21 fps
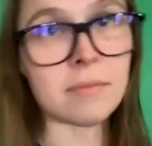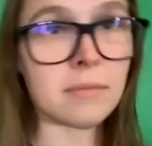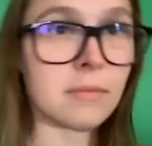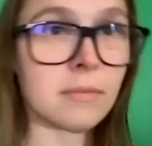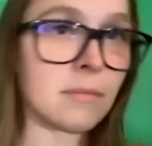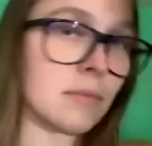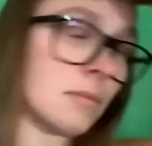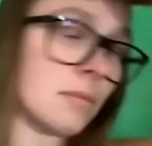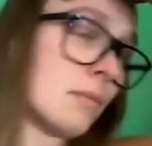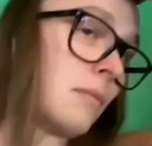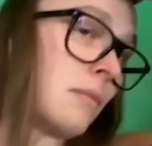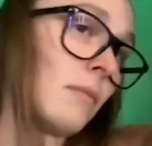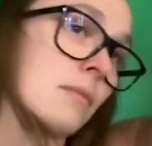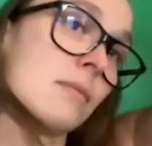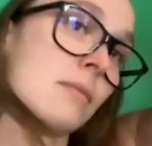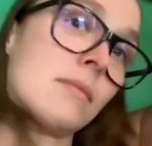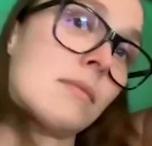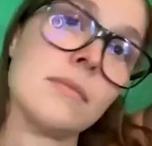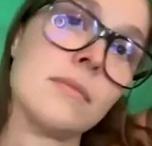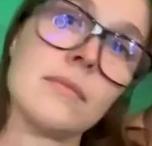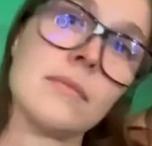
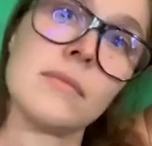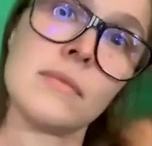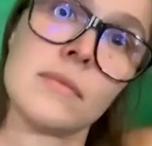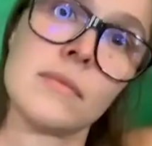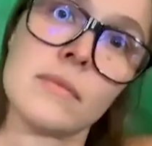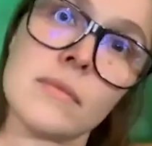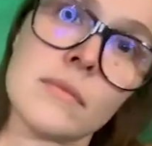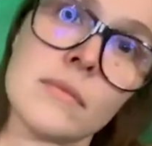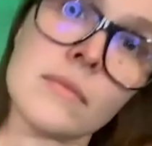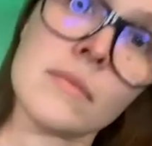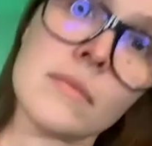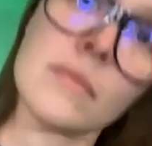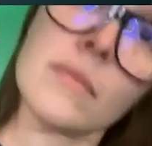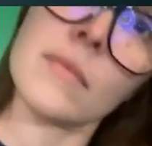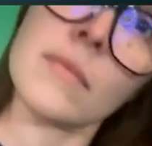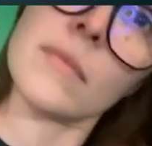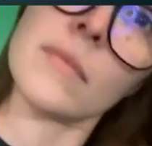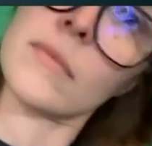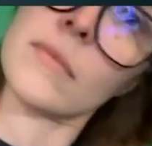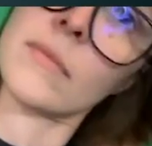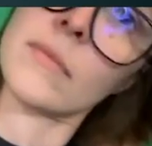
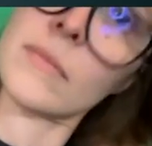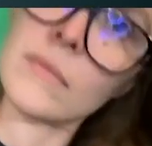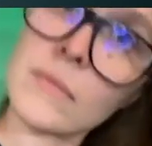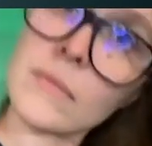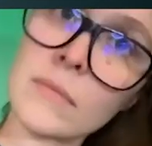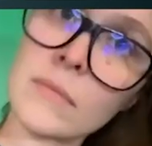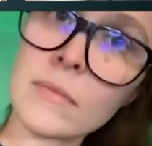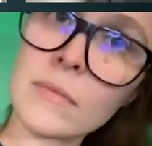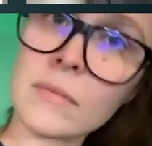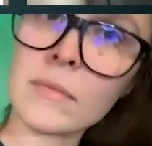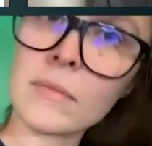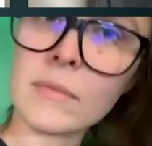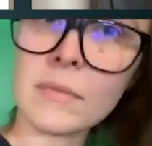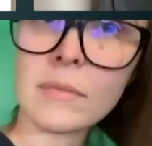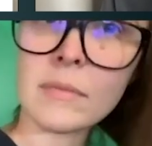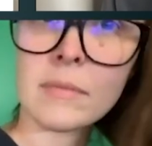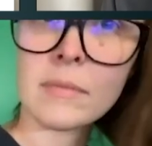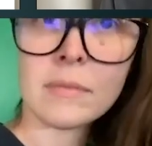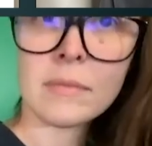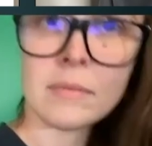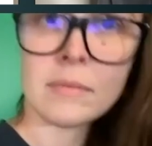
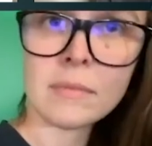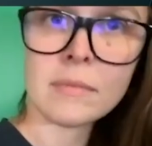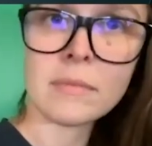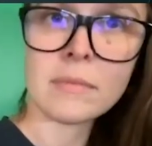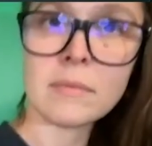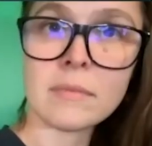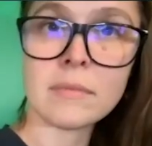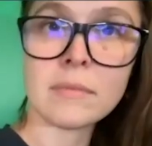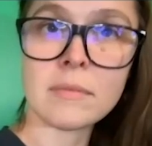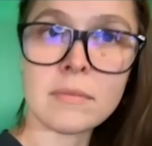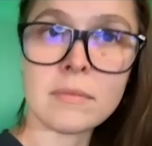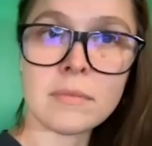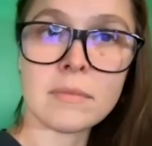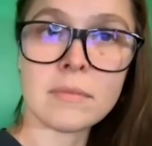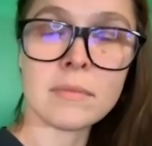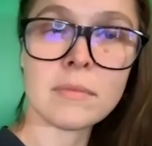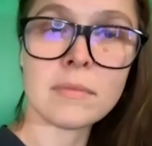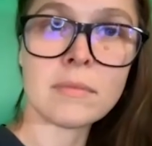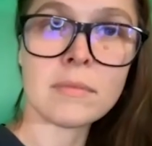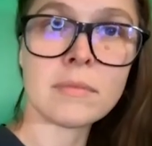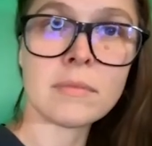
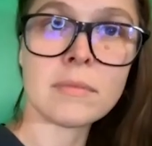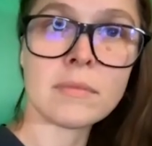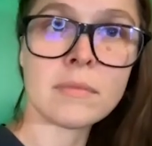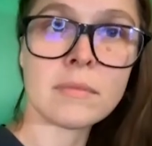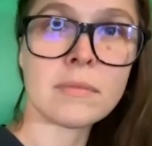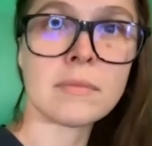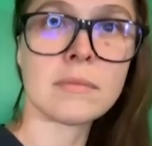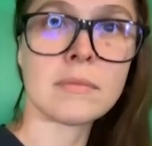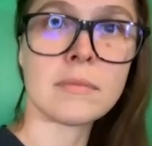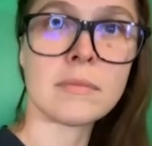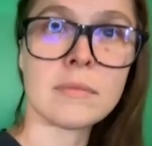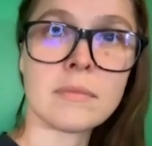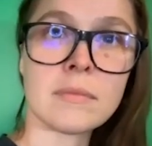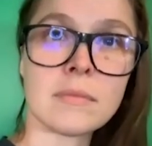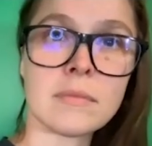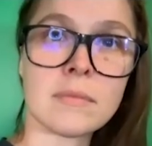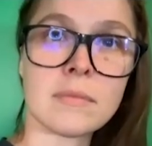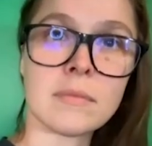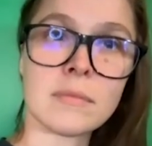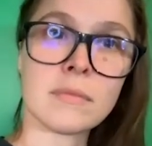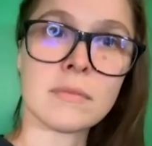
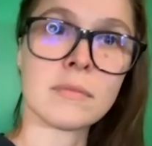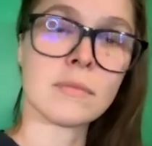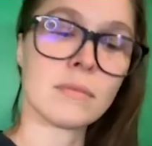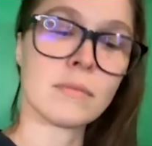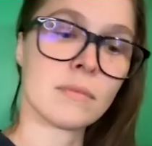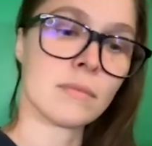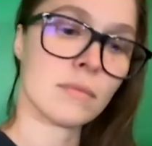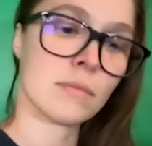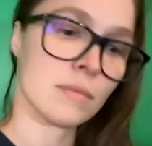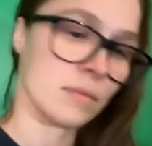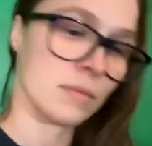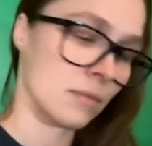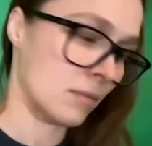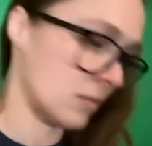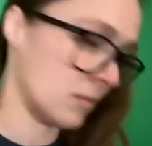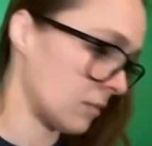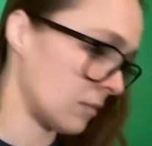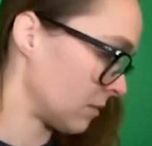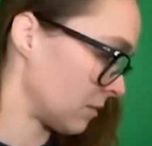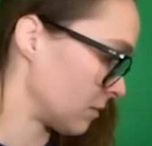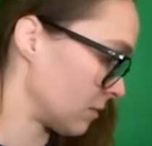
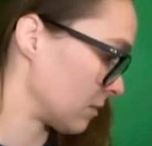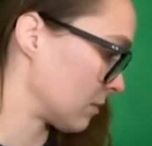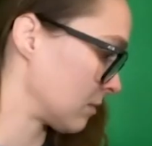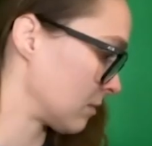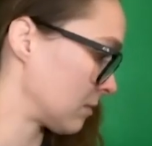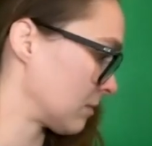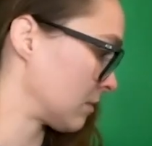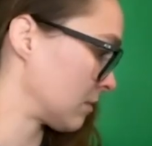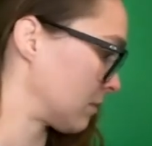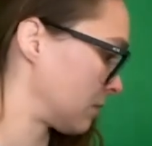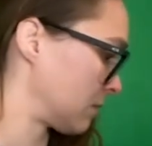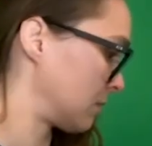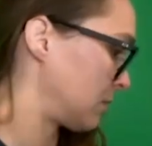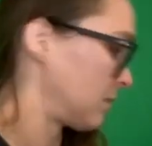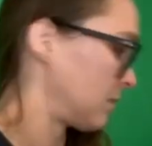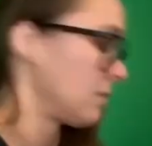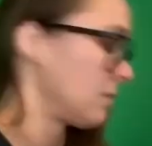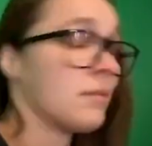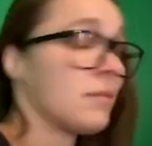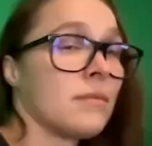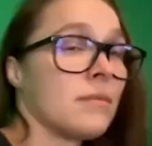
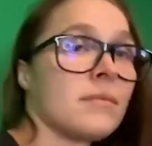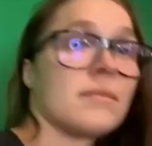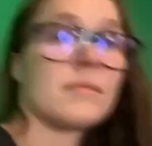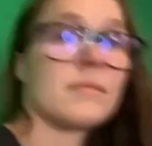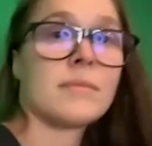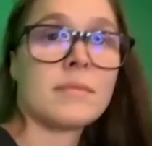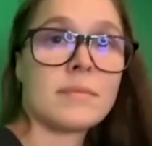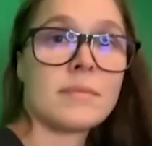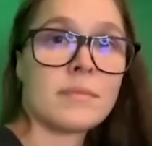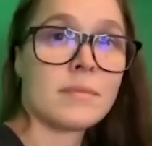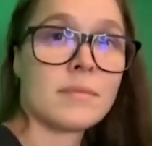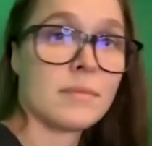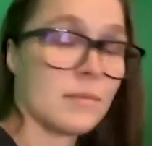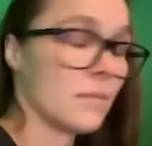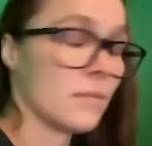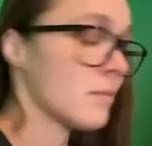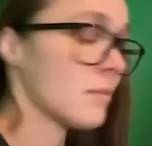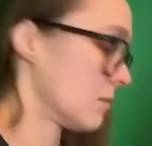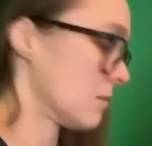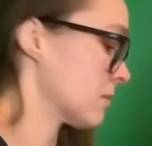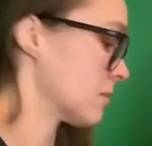(silent)